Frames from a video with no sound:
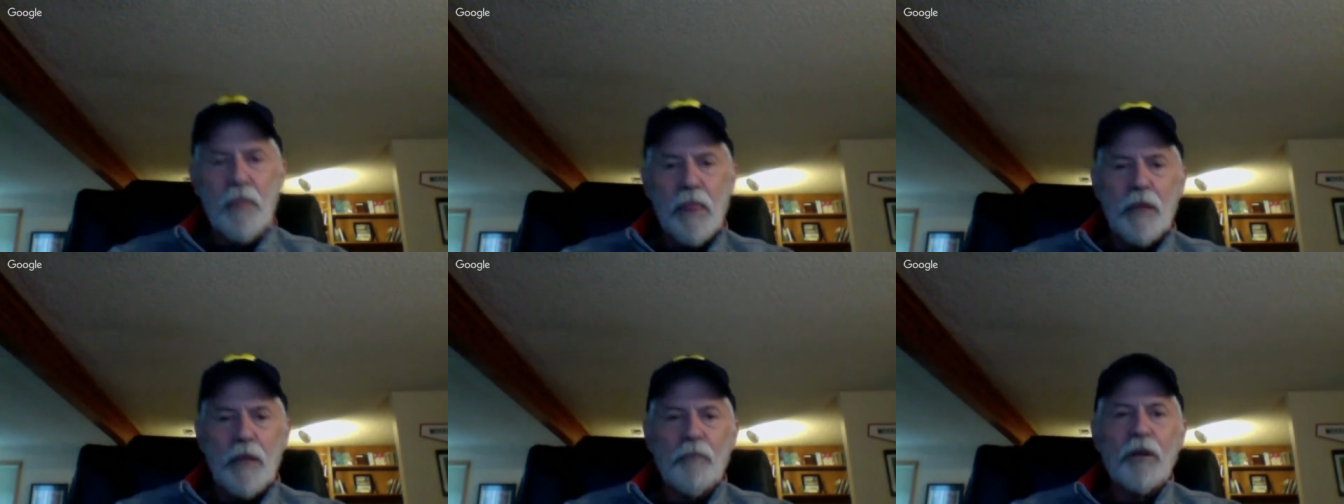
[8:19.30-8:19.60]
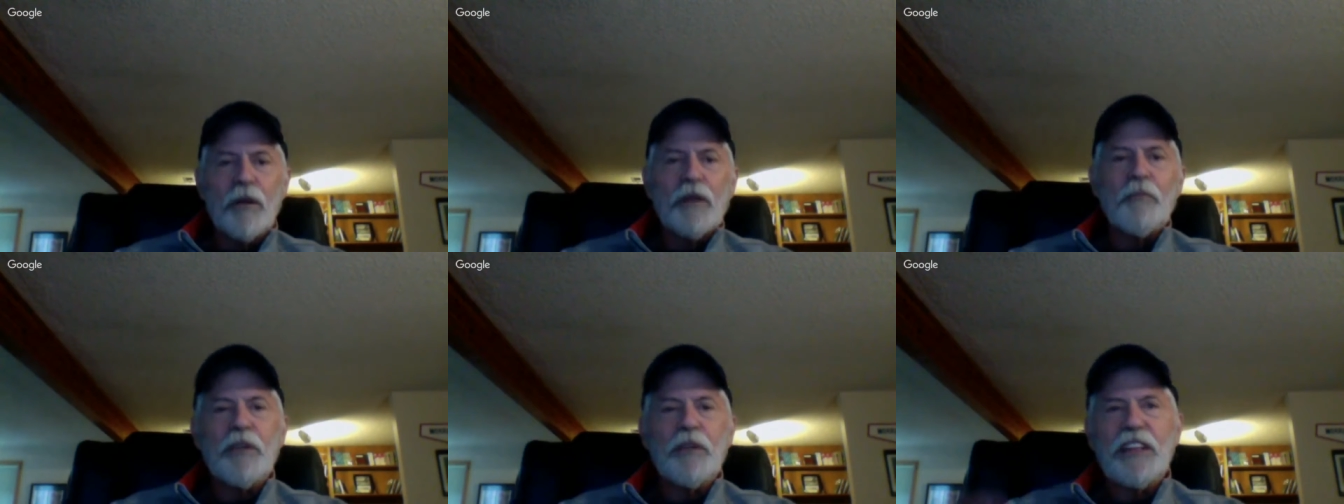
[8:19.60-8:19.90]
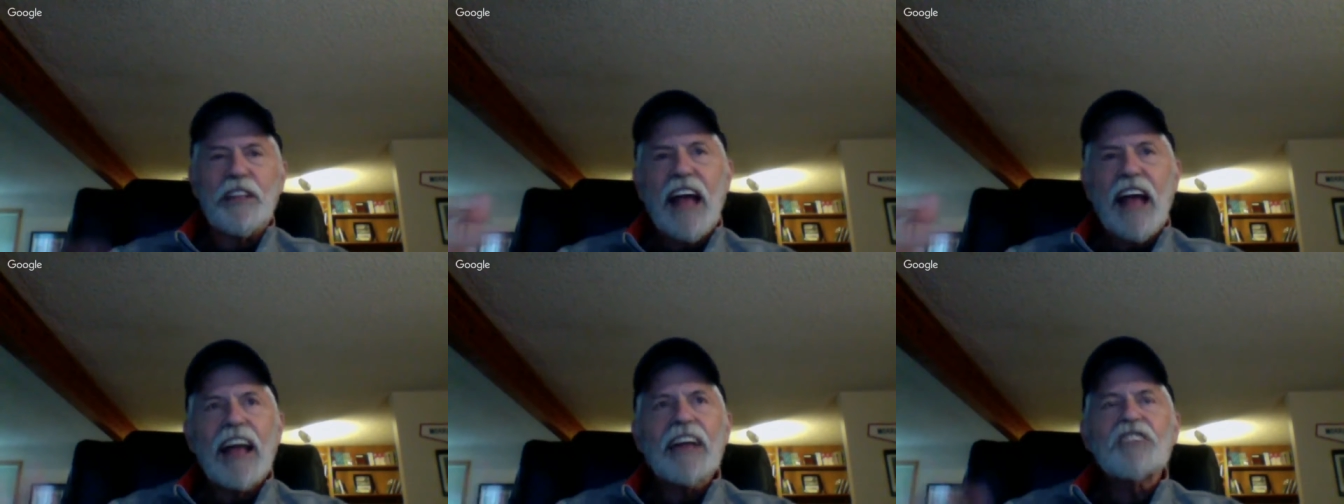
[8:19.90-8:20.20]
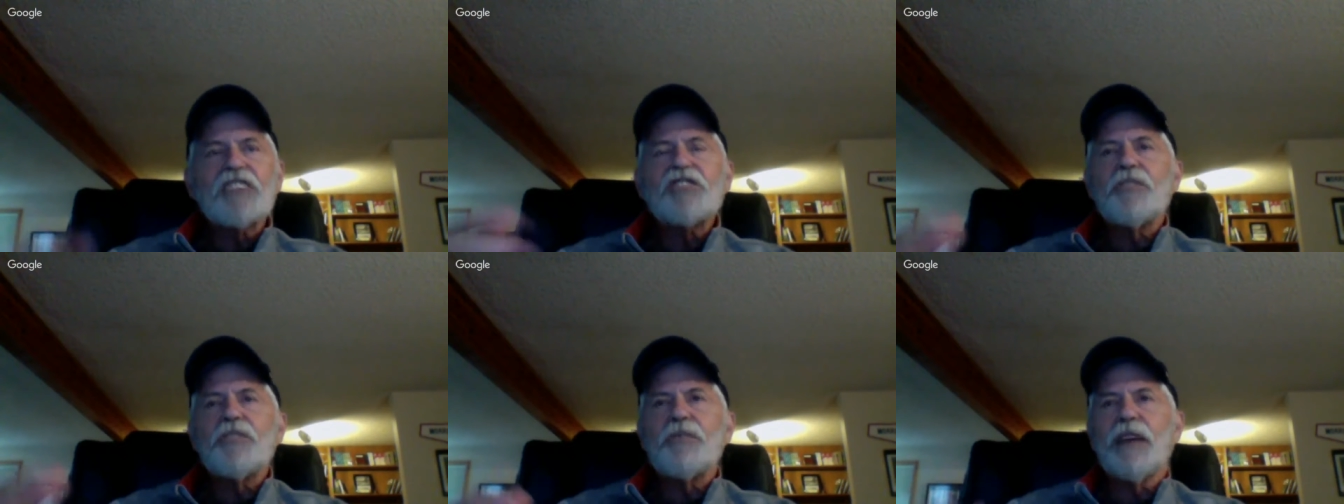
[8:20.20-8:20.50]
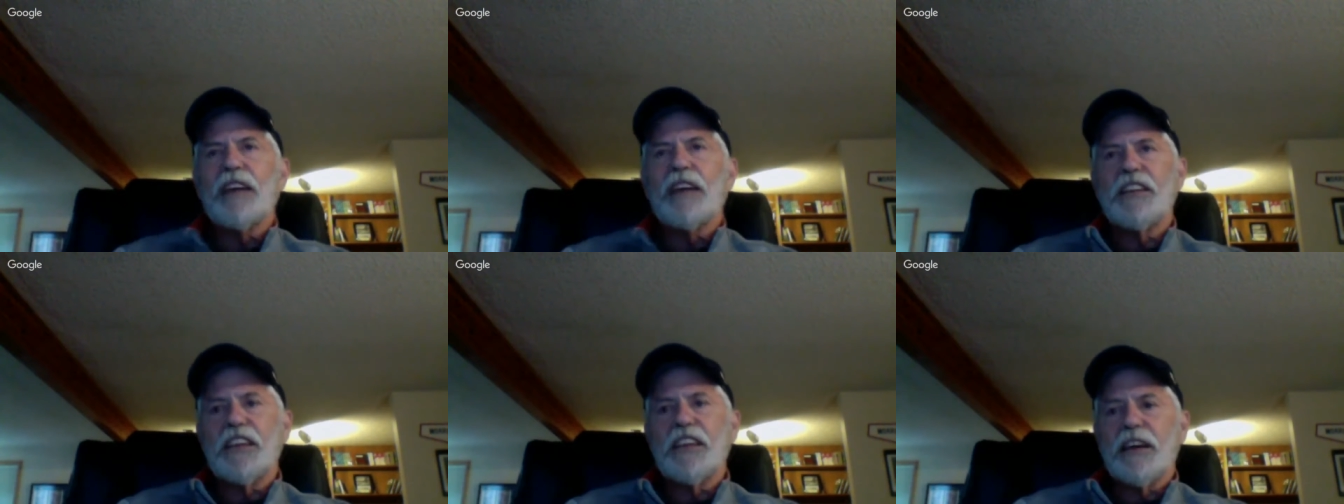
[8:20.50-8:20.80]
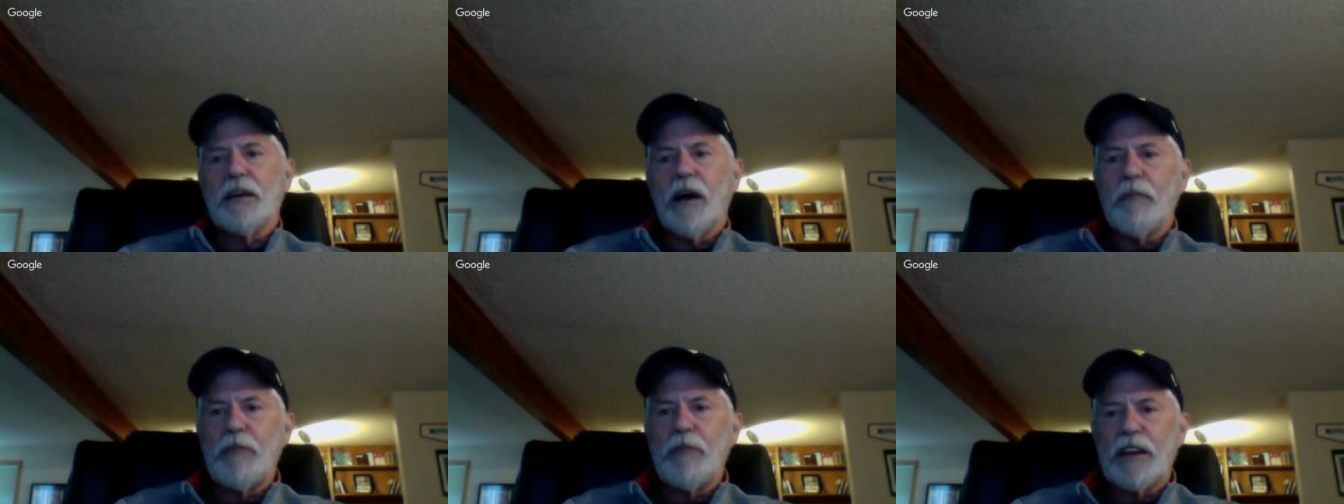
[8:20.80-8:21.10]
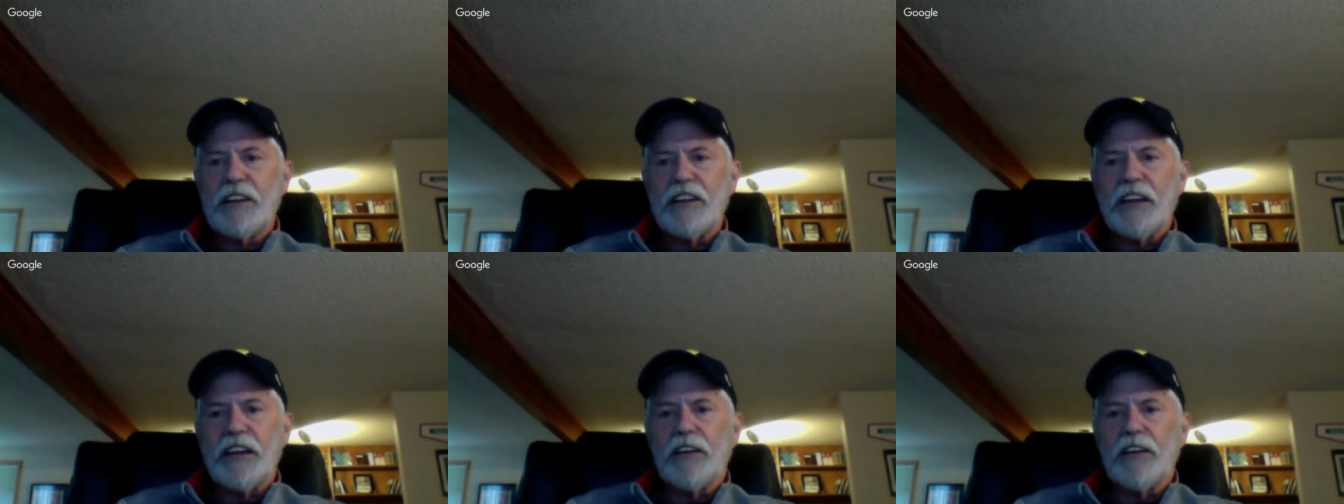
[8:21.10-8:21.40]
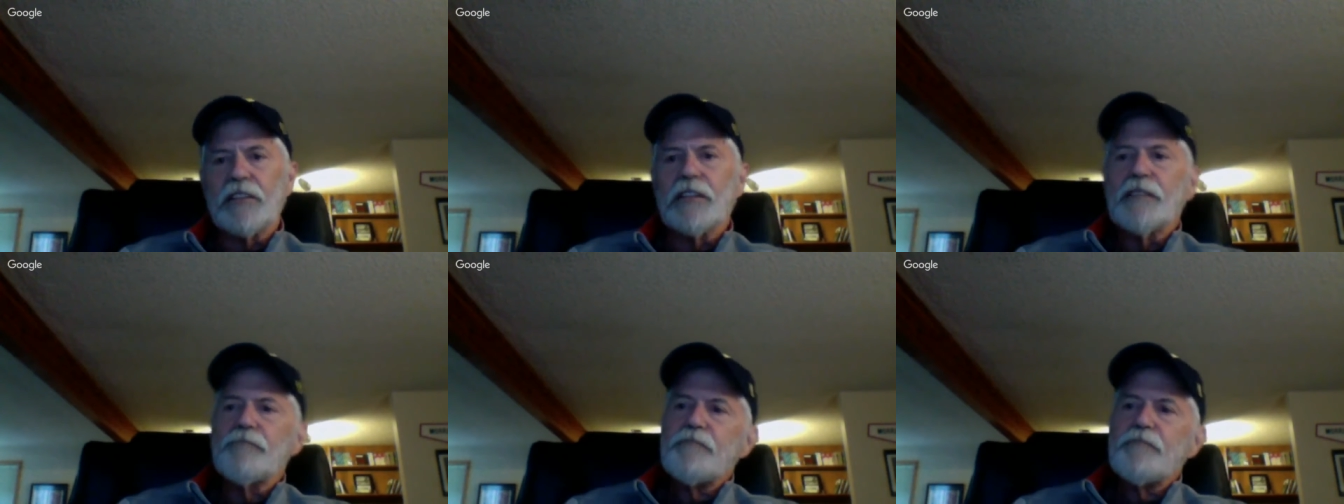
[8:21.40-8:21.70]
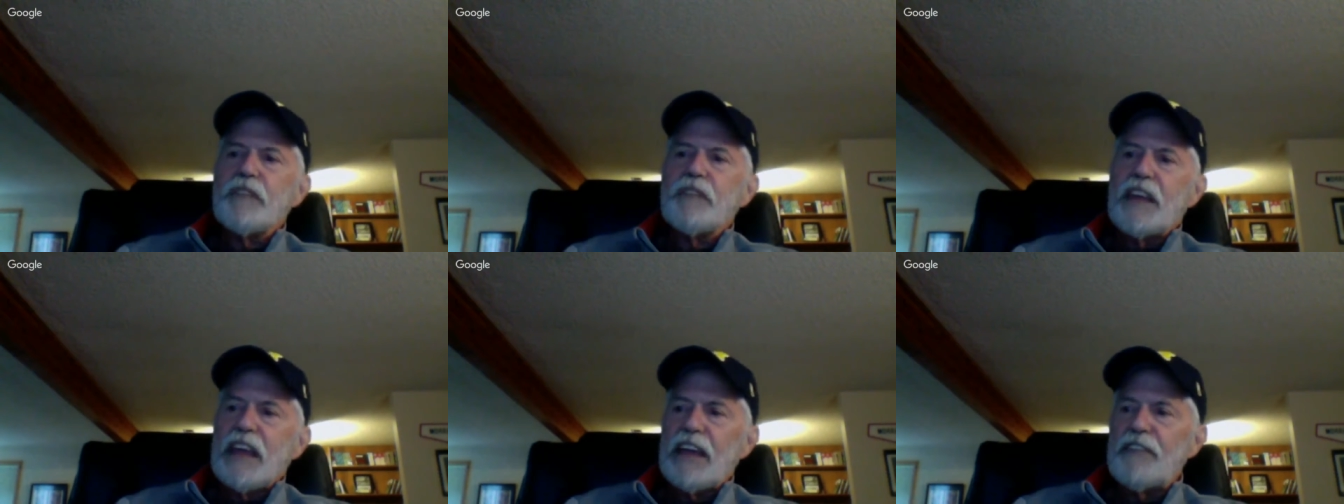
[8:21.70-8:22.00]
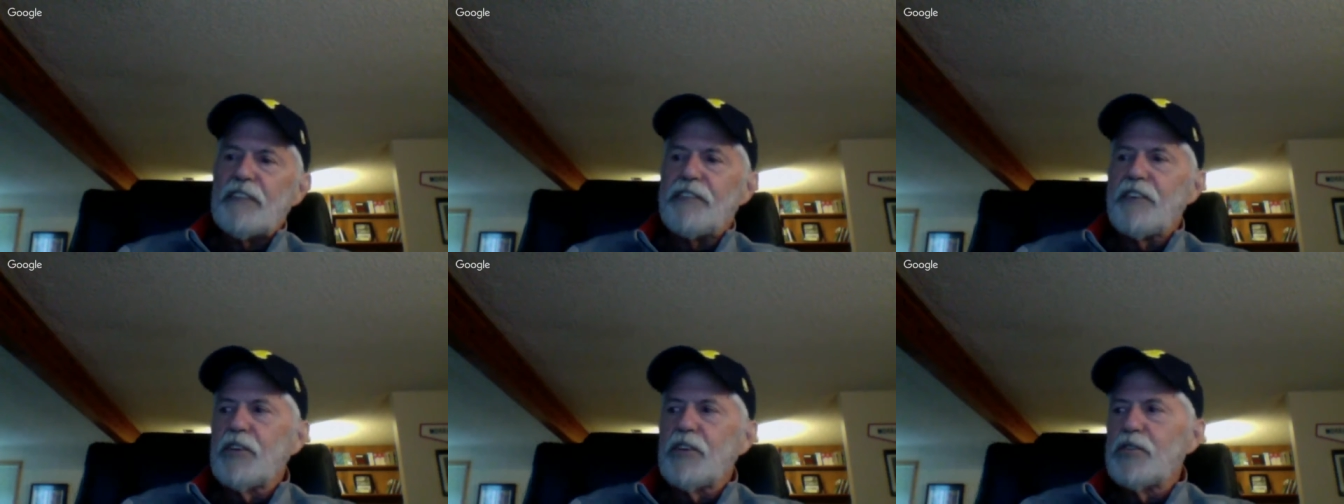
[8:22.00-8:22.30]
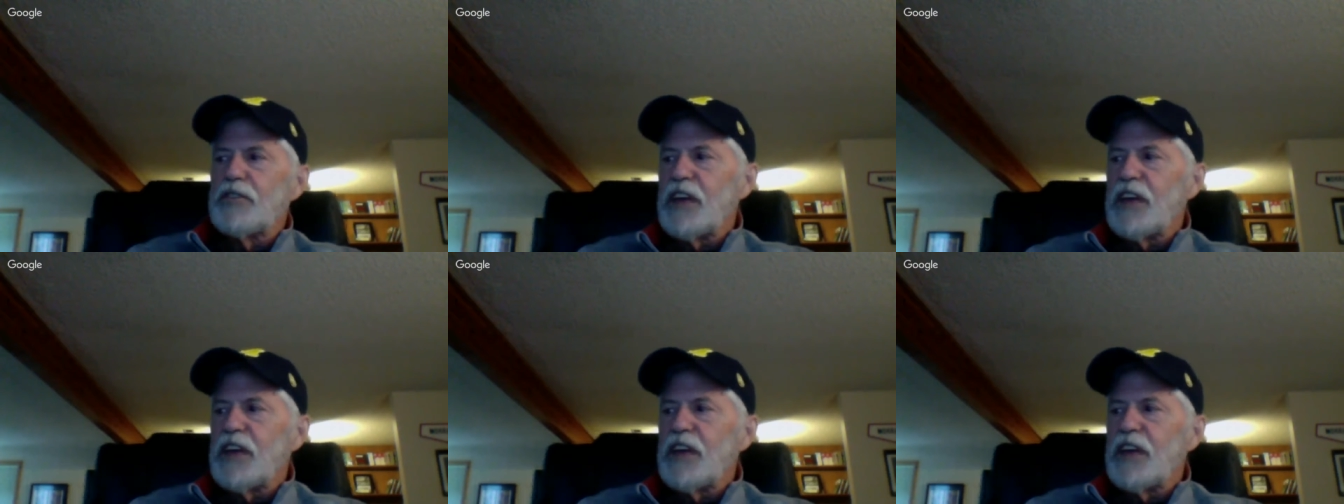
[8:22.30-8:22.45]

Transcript: But that gets to be a big deal. If you